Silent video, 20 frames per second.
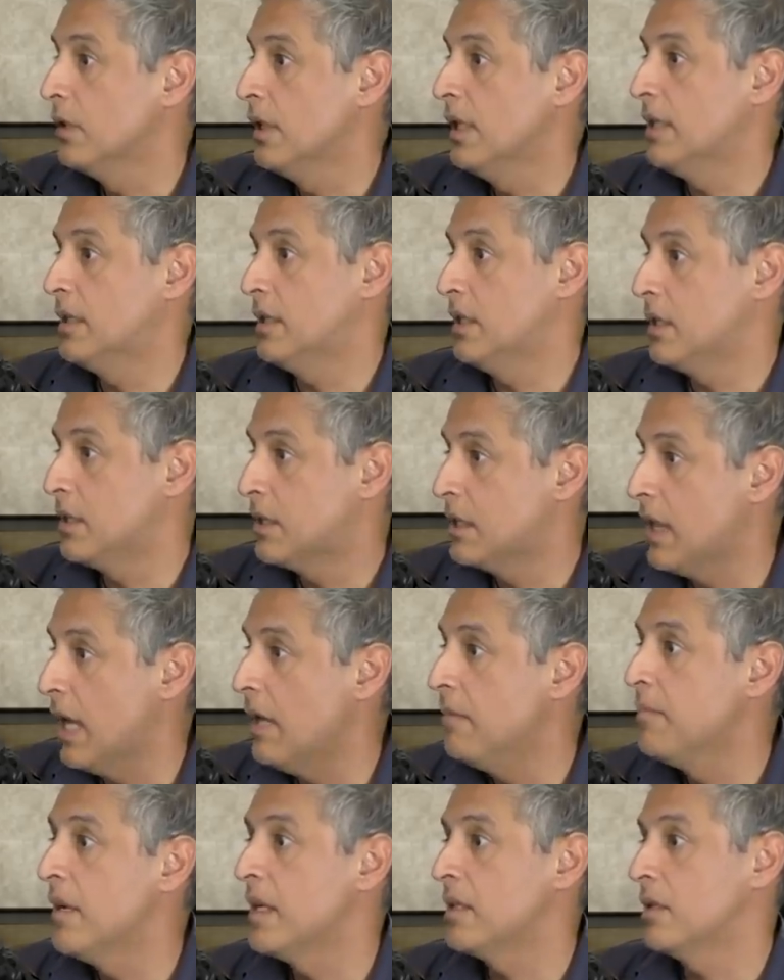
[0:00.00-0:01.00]
It's the
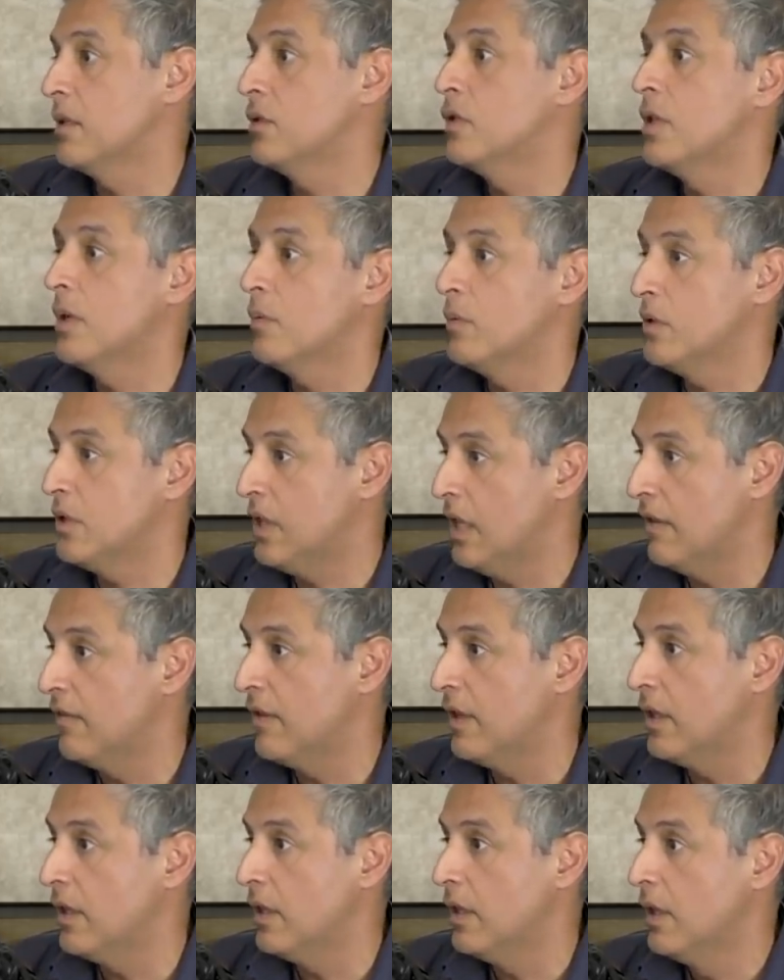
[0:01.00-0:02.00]
same message that was
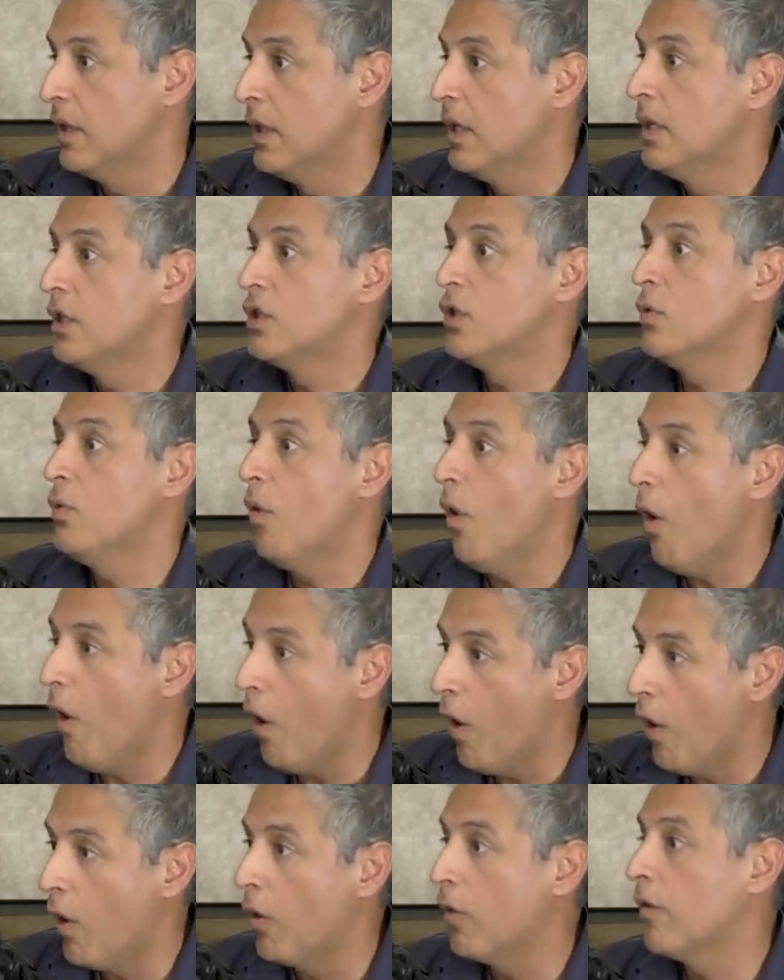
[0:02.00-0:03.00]
given to
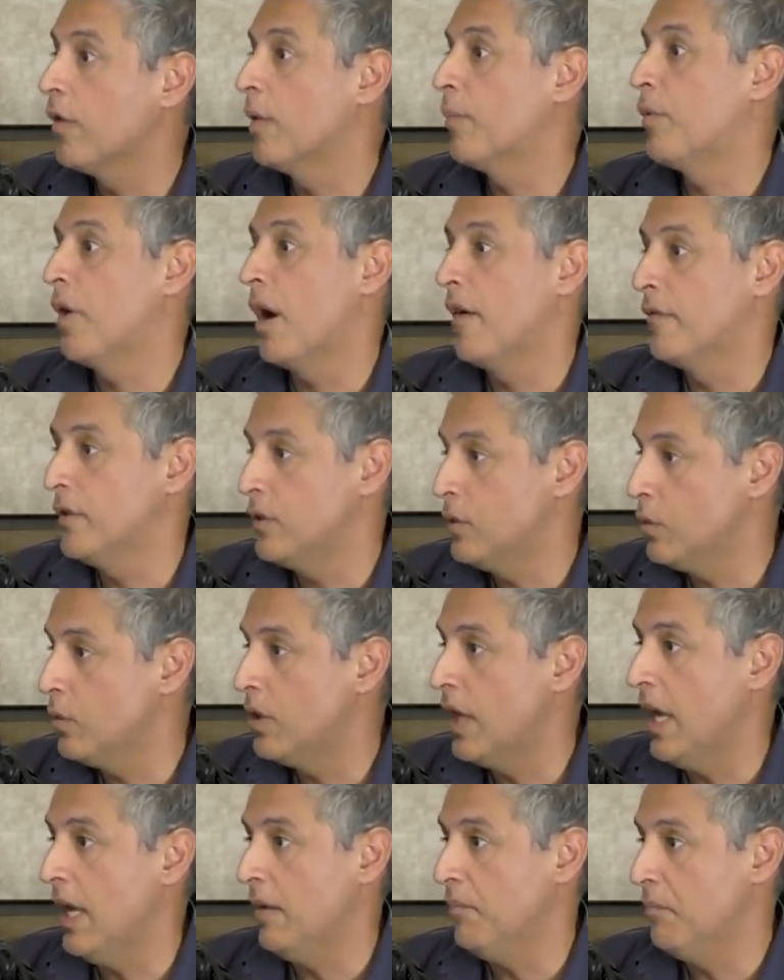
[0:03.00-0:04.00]
all the prophets who
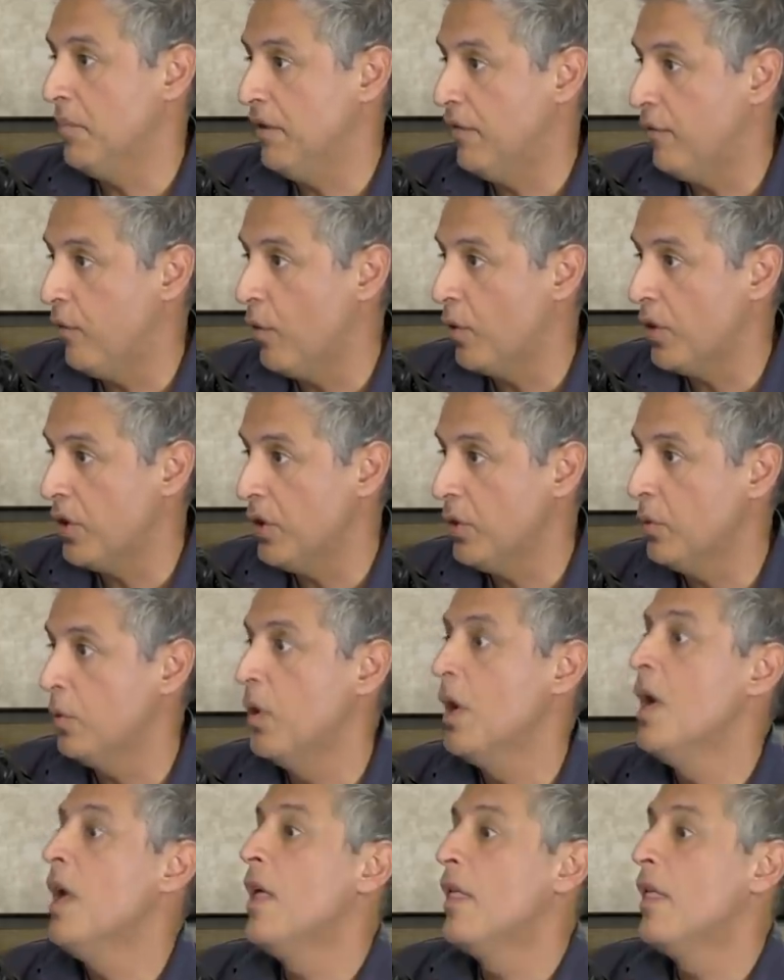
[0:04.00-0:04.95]
came before you.